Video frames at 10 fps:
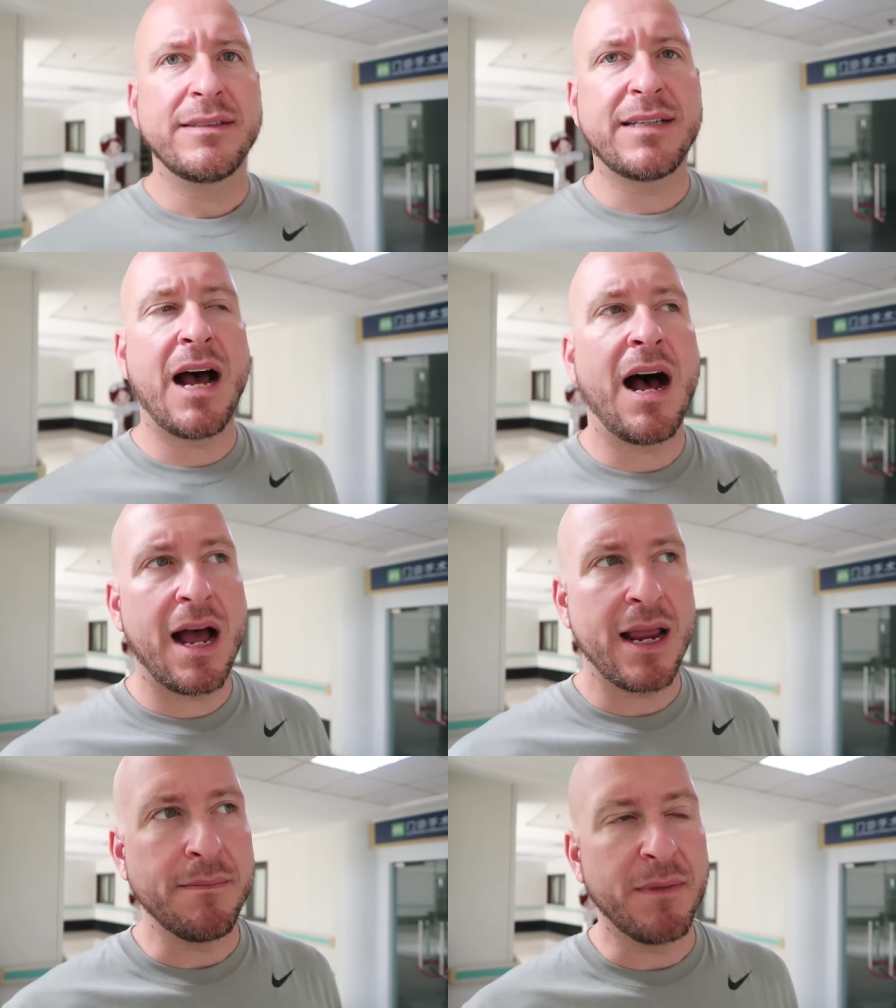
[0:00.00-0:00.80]

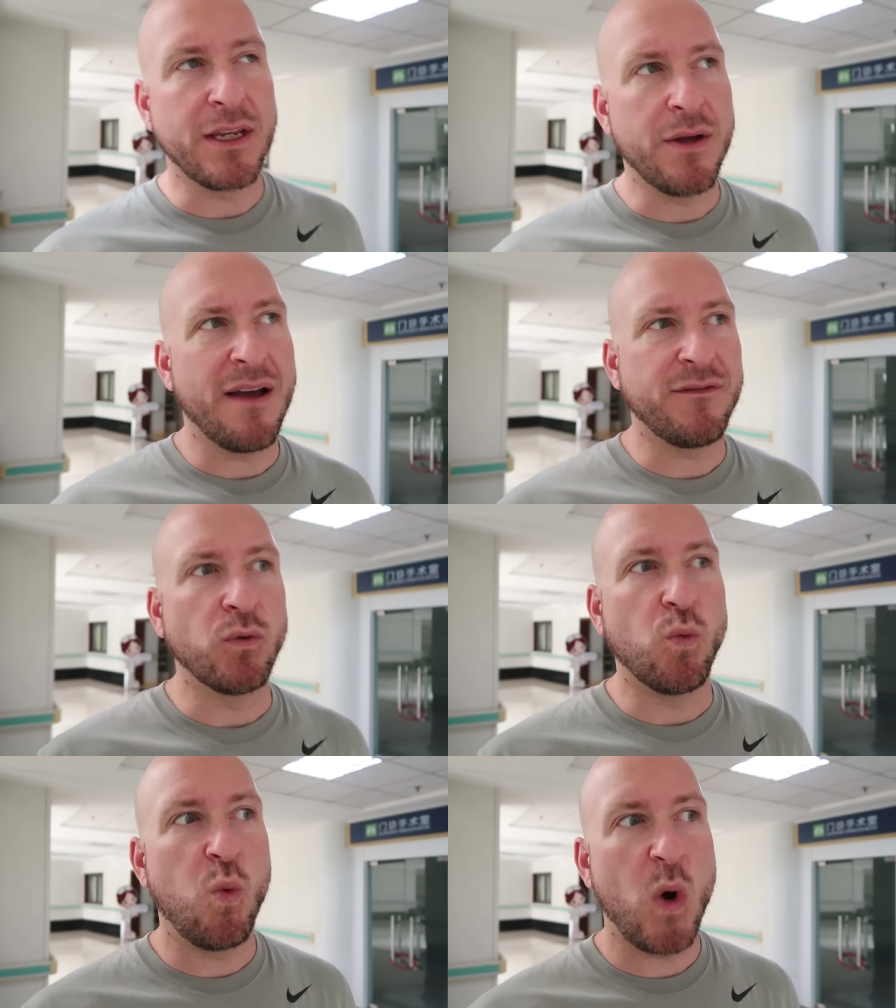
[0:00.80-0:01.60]
time that you have
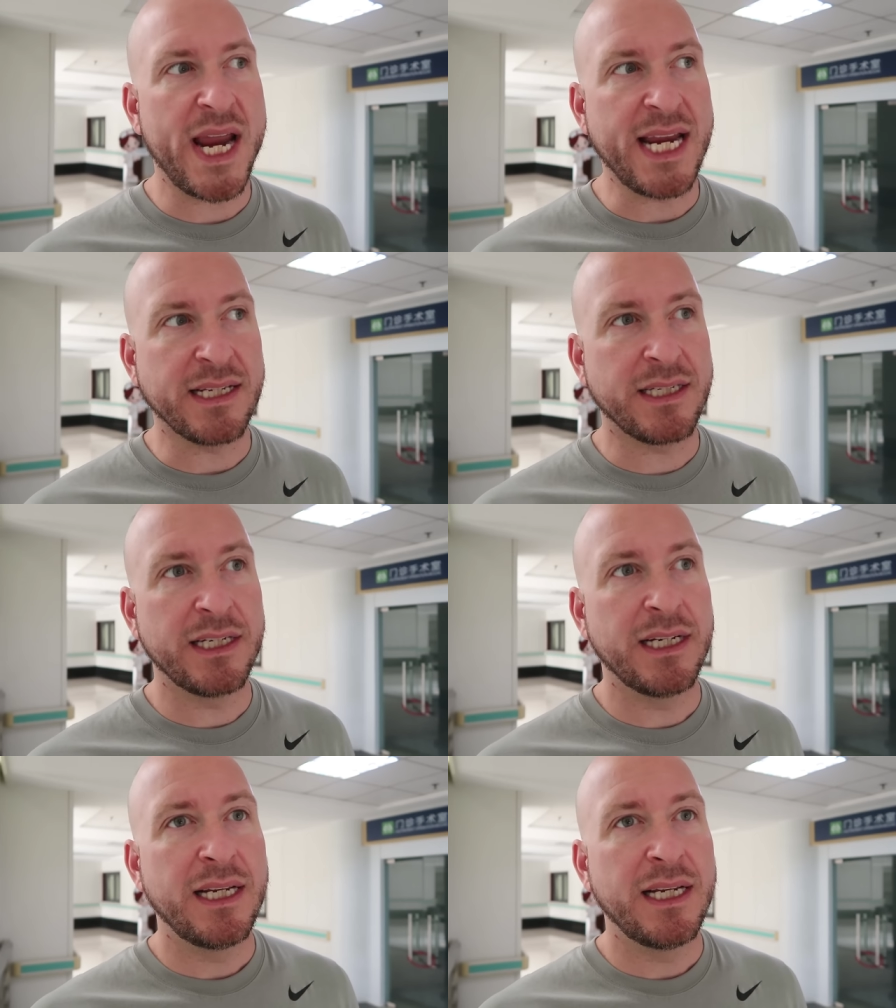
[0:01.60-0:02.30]
to wait